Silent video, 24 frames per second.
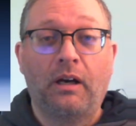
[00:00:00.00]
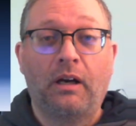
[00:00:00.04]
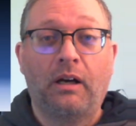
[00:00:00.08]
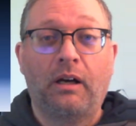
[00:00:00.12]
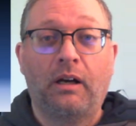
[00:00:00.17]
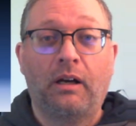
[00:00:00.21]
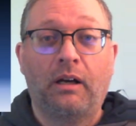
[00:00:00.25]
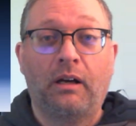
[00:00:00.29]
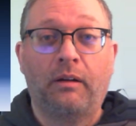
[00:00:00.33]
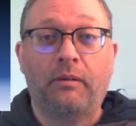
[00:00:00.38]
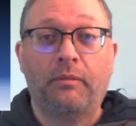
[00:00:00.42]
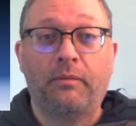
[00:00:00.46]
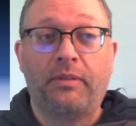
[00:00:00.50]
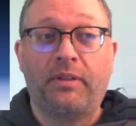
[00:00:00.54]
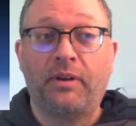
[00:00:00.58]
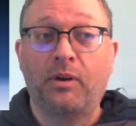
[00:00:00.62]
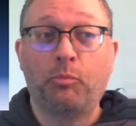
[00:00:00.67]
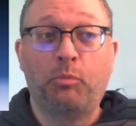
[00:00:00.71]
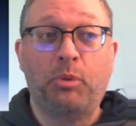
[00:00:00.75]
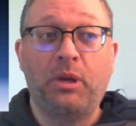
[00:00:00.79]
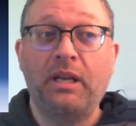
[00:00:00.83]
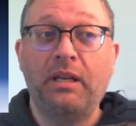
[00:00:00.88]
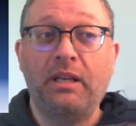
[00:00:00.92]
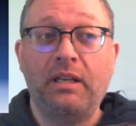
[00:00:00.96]

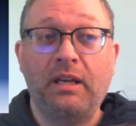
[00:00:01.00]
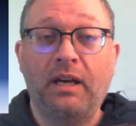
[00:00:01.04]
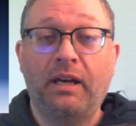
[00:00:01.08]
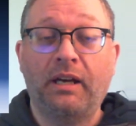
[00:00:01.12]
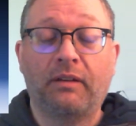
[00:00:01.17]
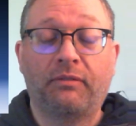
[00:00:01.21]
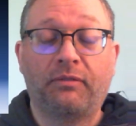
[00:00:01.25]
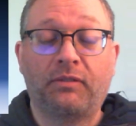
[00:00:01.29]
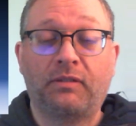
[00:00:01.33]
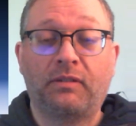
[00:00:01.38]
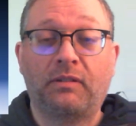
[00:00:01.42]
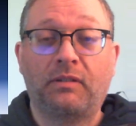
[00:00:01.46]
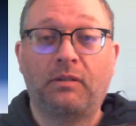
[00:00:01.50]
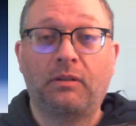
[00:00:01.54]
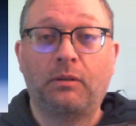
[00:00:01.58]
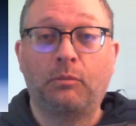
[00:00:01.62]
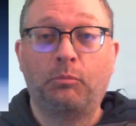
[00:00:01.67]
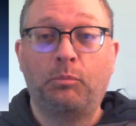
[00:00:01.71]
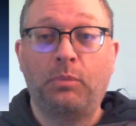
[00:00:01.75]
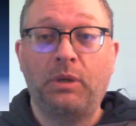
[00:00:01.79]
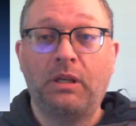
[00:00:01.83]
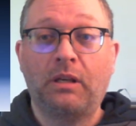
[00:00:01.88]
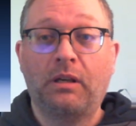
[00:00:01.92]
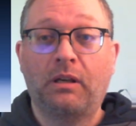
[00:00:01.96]
their PDFs
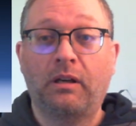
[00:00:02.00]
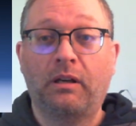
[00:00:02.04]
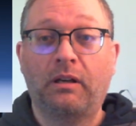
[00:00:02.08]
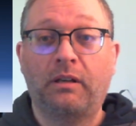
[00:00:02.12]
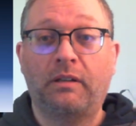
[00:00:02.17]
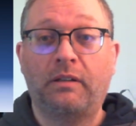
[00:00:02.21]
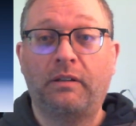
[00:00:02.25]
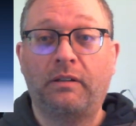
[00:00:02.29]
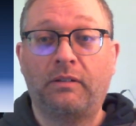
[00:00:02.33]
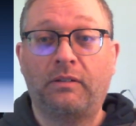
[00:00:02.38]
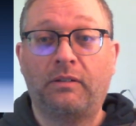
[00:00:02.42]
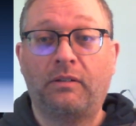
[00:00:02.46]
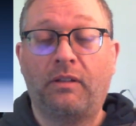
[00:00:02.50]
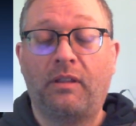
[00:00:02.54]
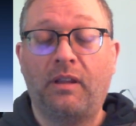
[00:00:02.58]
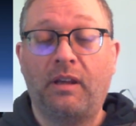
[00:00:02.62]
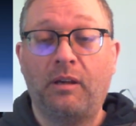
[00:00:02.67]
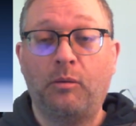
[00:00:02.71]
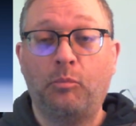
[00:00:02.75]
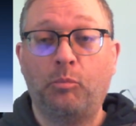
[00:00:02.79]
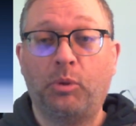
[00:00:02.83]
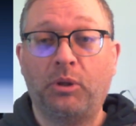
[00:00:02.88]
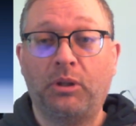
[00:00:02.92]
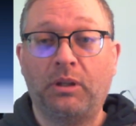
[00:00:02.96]
because
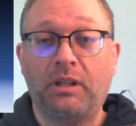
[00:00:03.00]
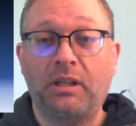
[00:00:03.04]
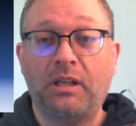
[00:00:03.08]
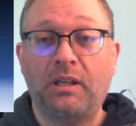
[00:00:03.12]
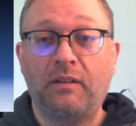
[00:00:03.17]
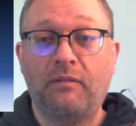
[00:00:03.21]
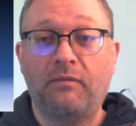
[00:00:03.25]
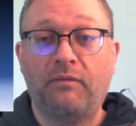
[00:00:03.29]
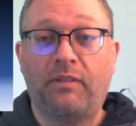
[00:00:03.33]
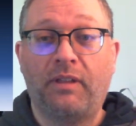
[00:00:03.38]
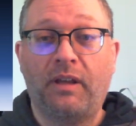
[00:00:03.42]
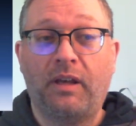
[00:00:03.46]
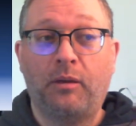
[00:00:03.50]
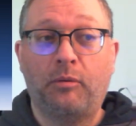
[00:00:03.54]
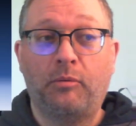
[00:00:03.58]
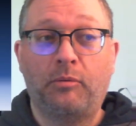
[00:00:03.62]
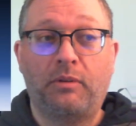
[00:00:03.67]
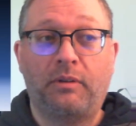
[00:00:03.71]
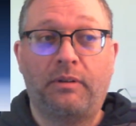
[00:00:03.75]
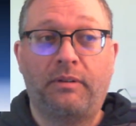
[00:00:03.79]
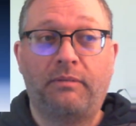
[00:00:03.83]
they believe that